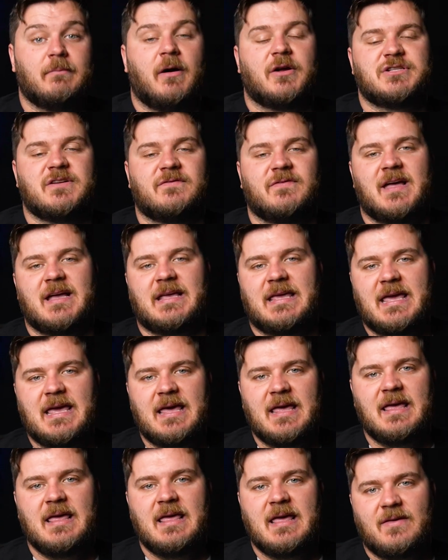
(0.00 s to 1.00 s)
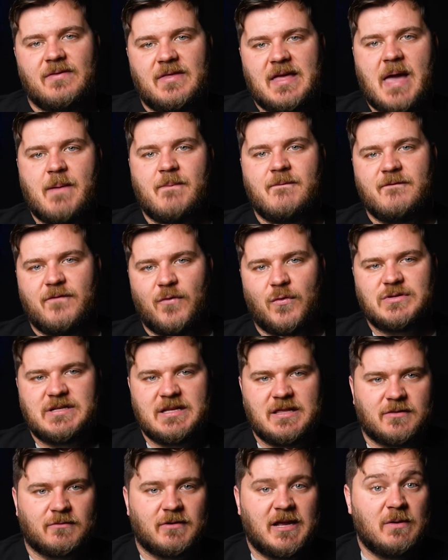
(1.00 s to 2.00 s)
much of their gear, the
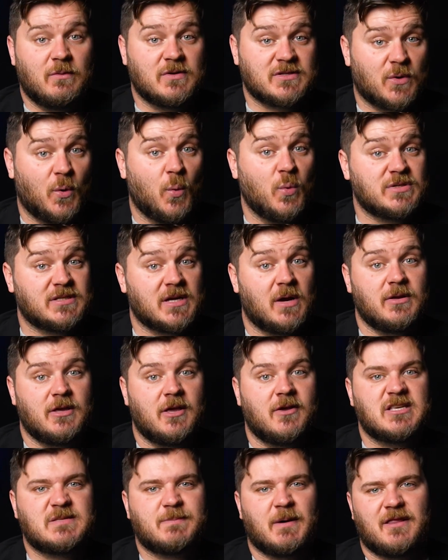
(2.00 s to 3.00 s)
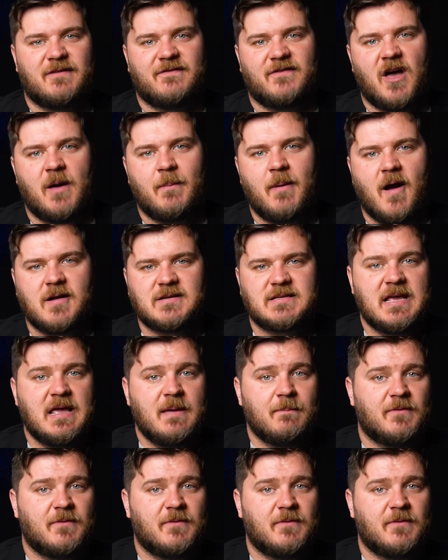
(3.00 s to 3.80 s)
M43 was also used by the Wehrmacht,